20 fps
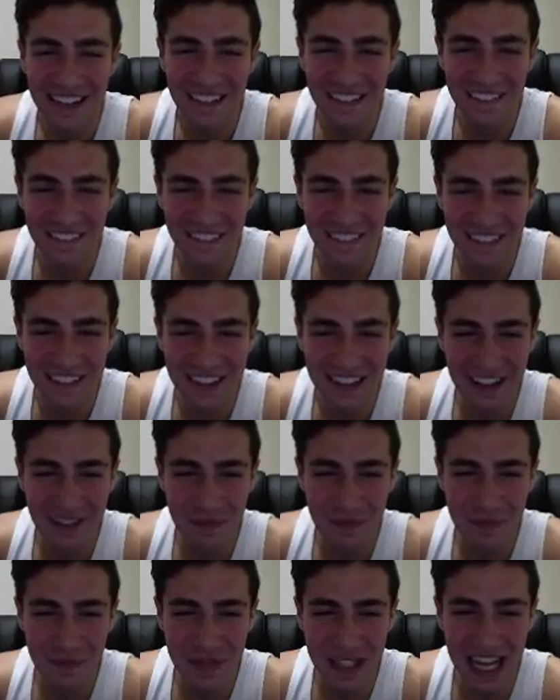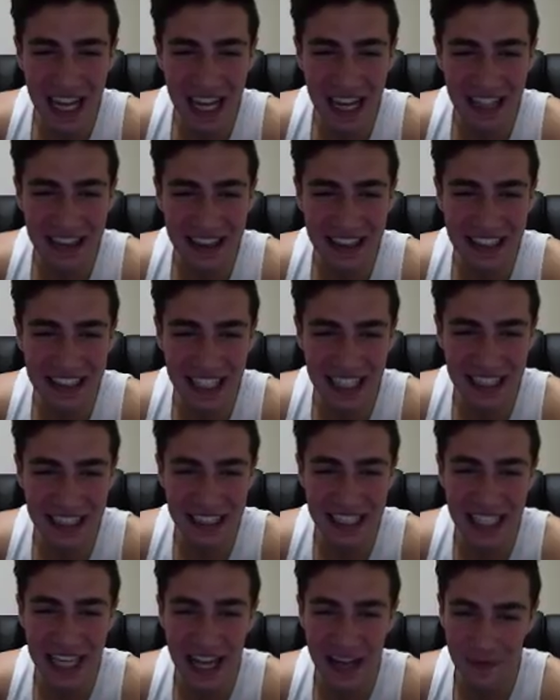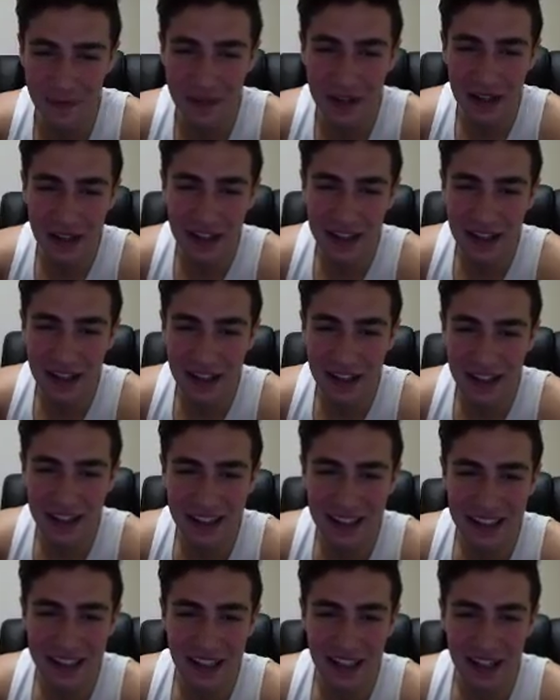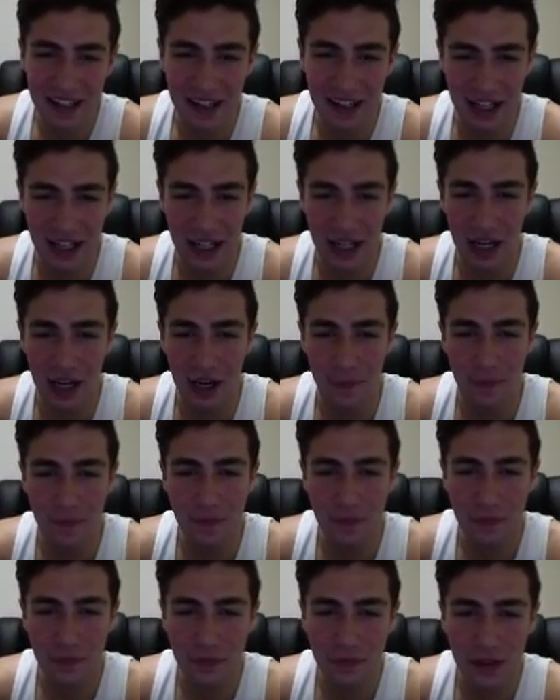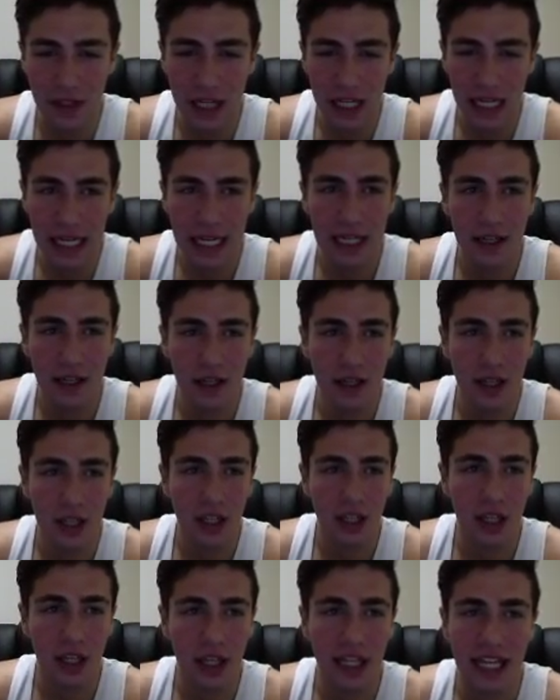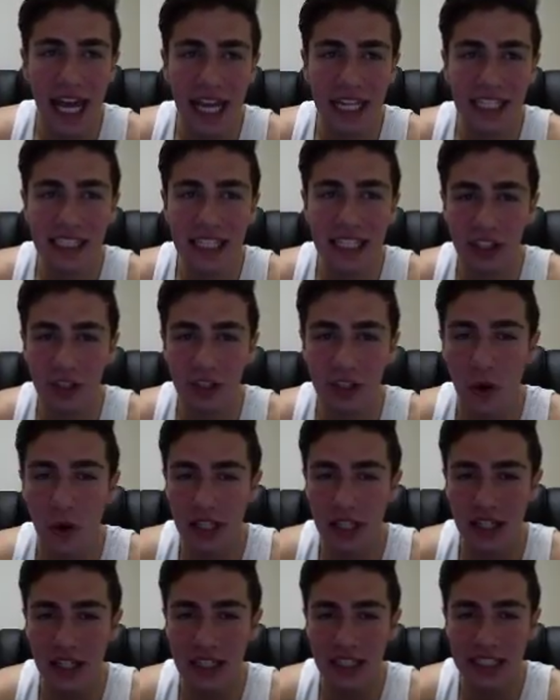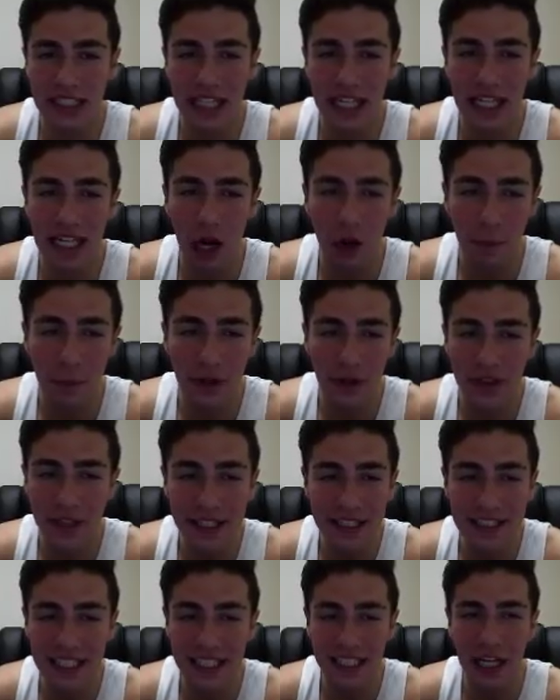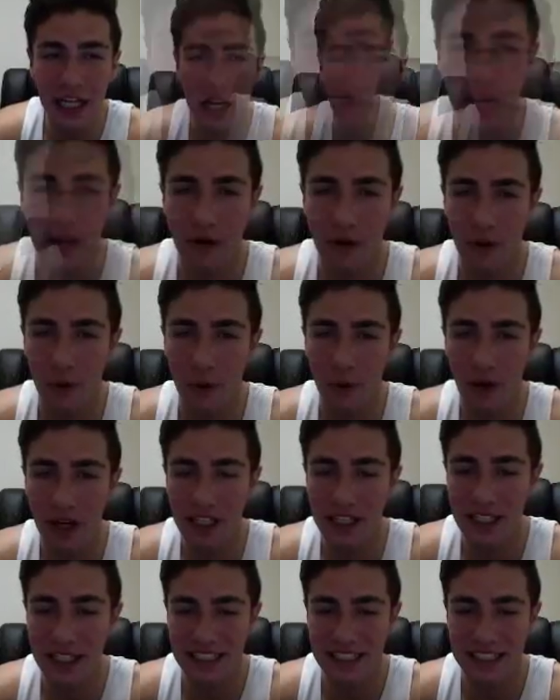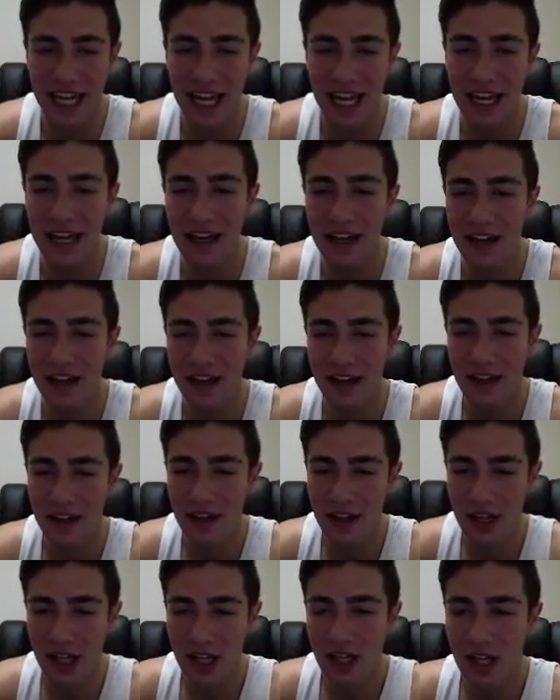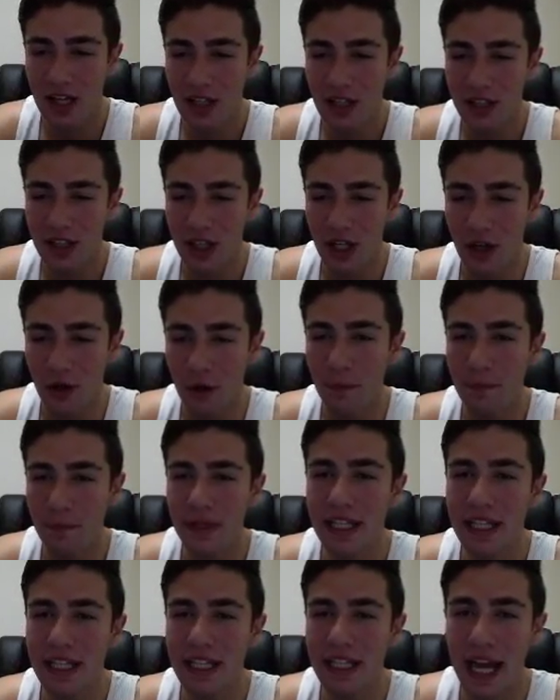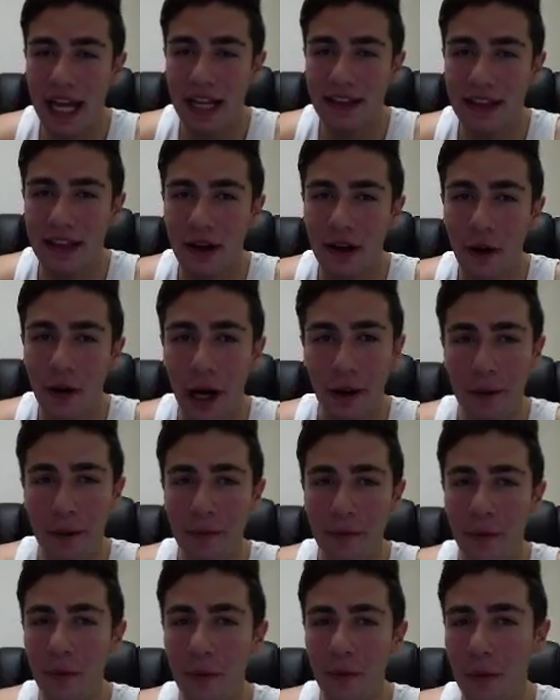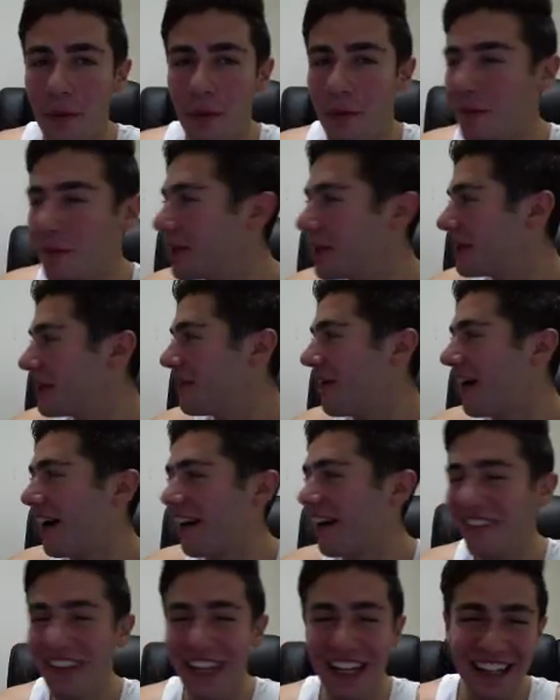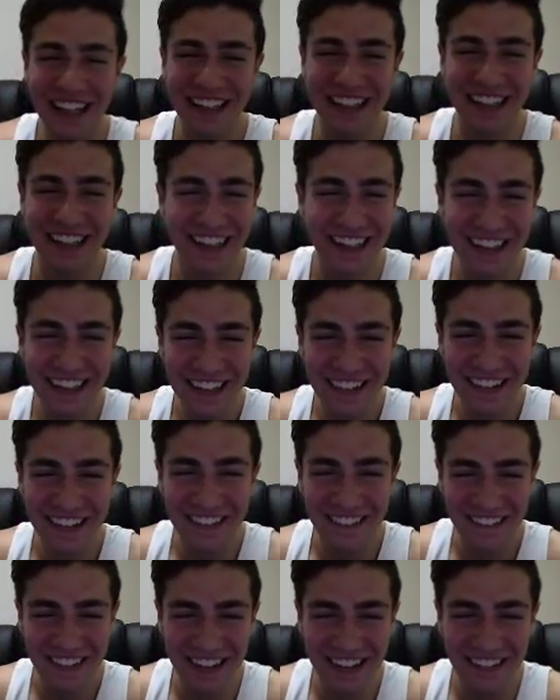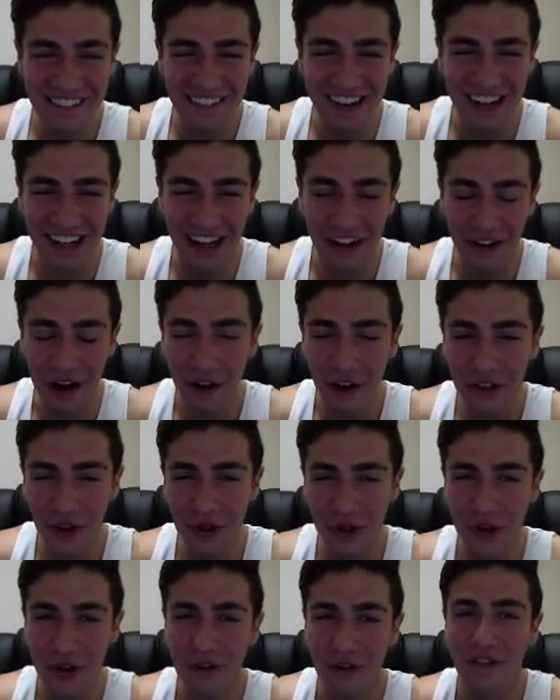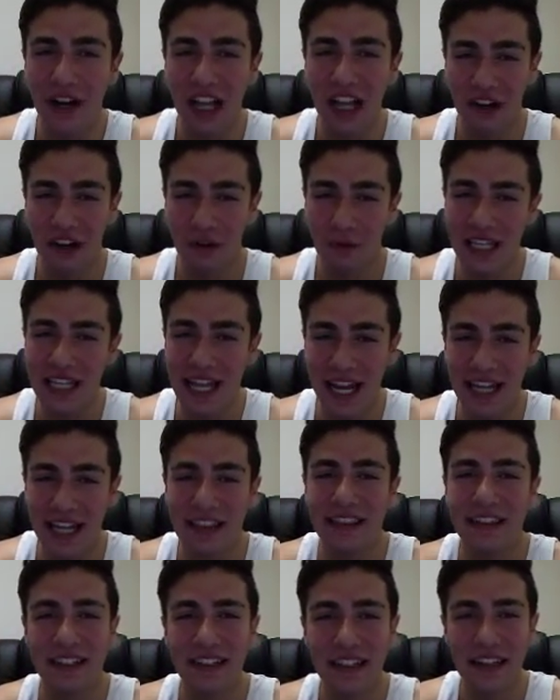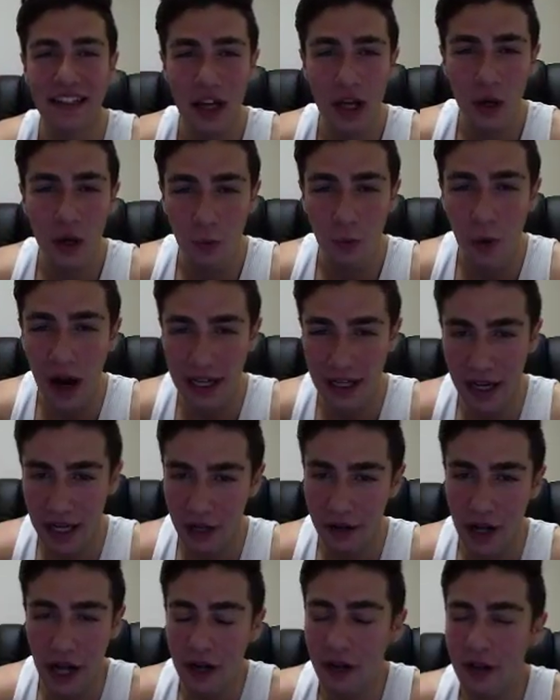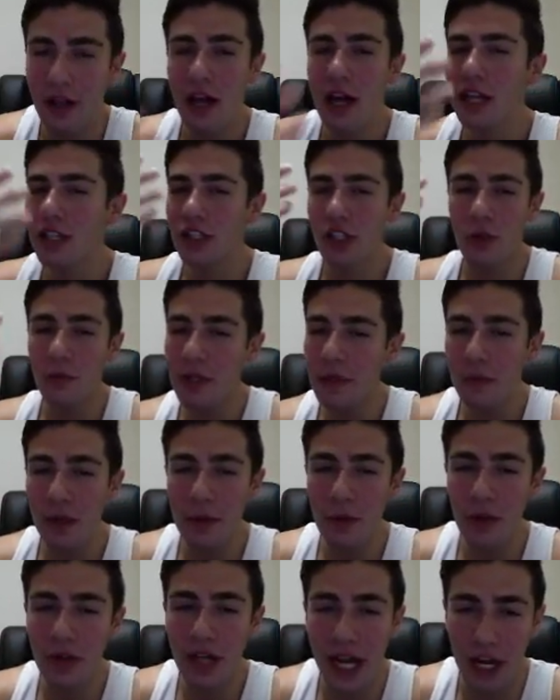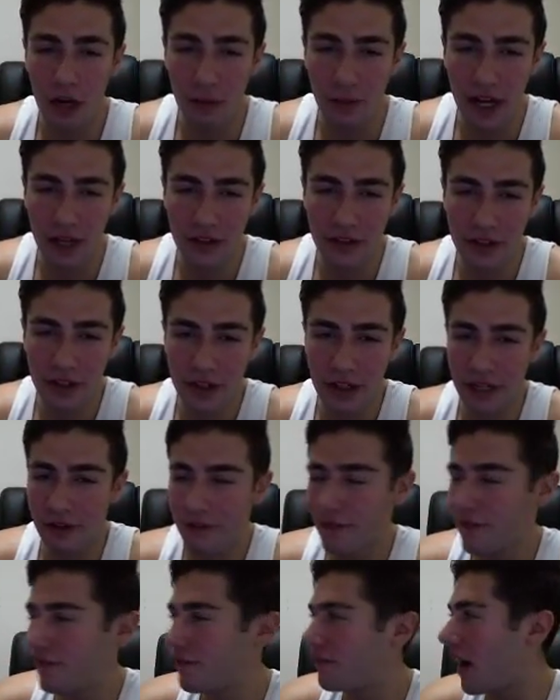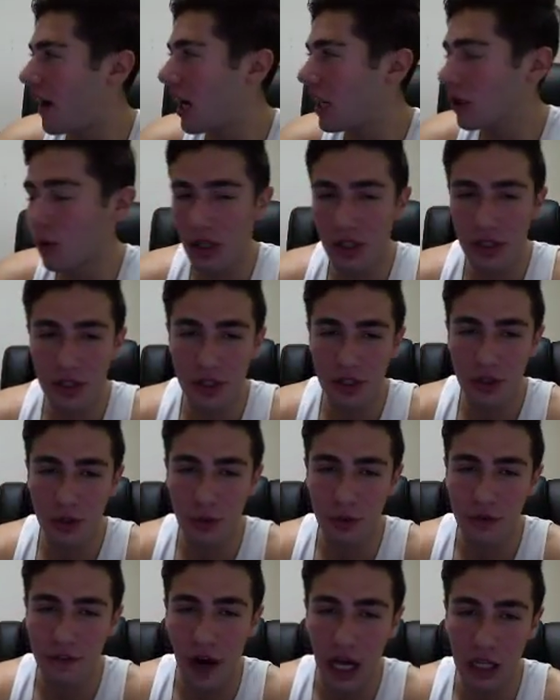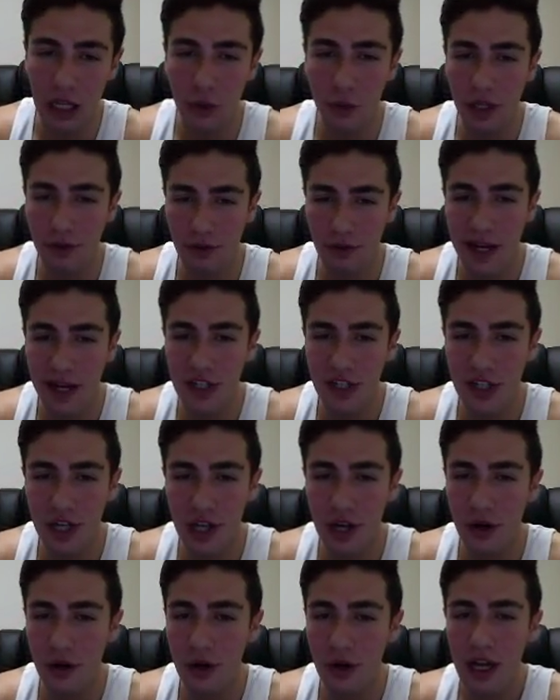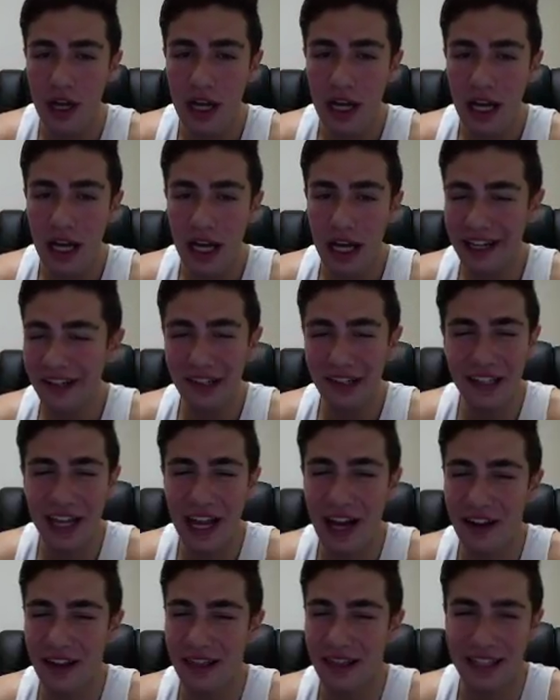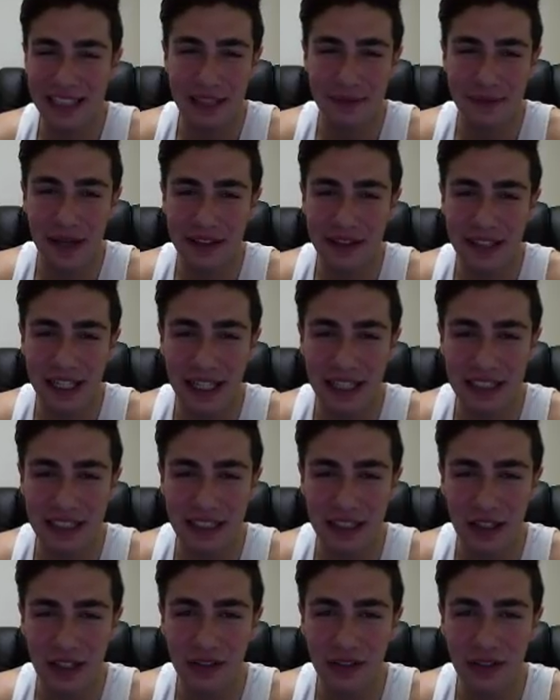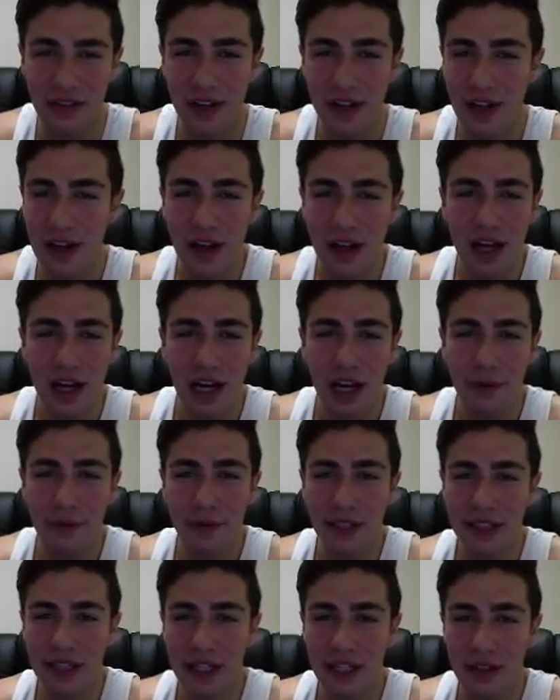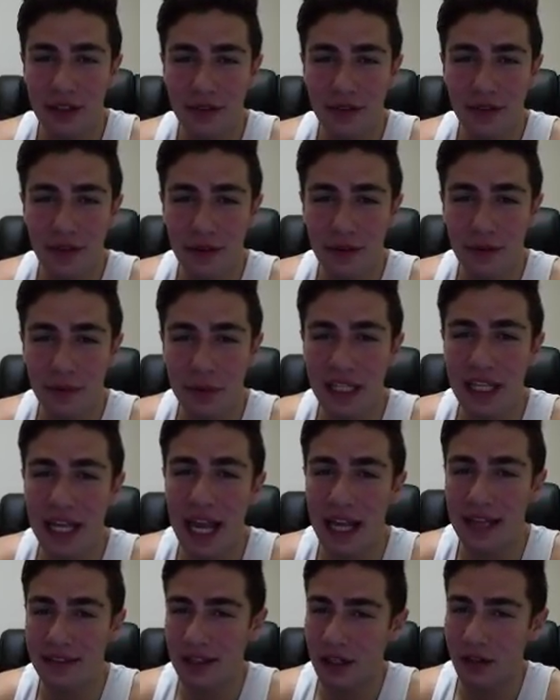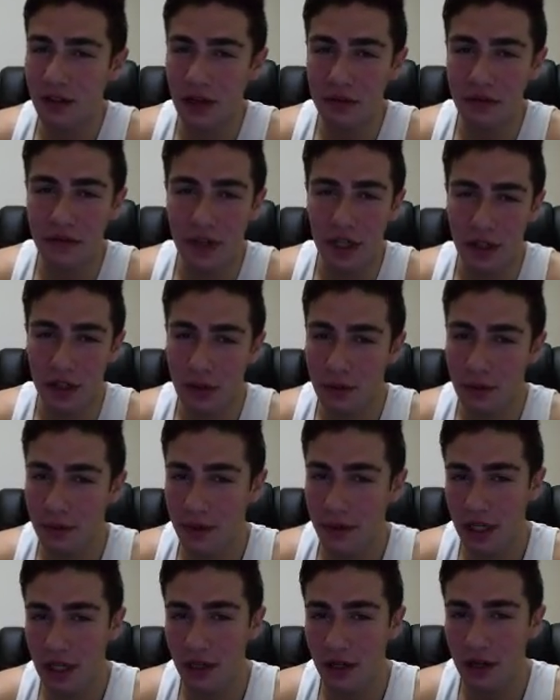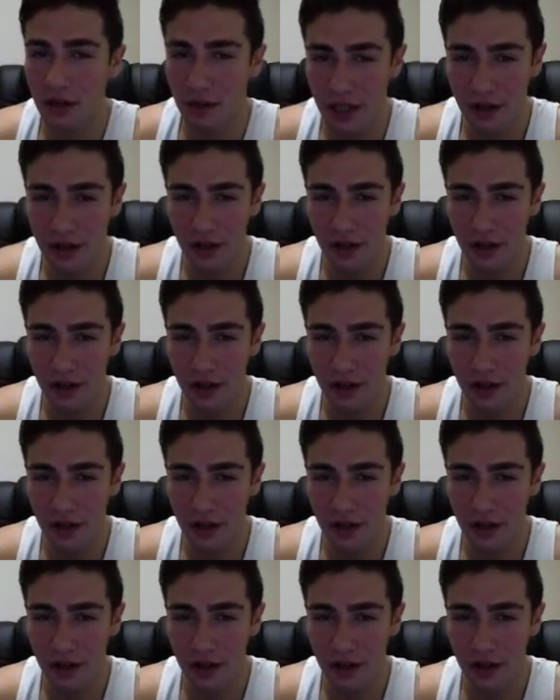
B Cantha said DM. All right. In case he doesn't you to see it, I'll put this thing up. I don't know what he's gonna say. So B Cantha, what do you want, man? What do you want? I'll throw you a follow, B Cantha. Why not? So many people care about their like follower to following ratio. I couldn't care less about that stuff. I mean, like, B Cantha, I'll follow you, man. I don't care.